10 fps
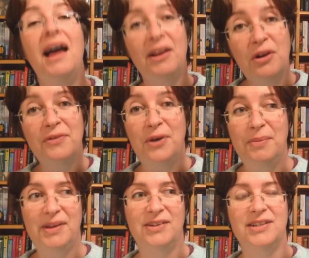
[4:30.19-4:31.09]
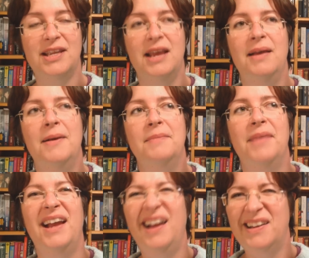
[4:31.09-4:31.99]
I know of her because
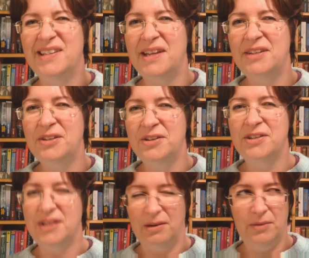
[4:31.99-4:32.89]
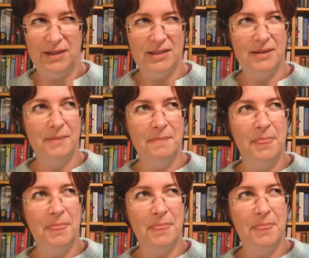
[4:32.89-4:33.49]
I kind of dated her son once.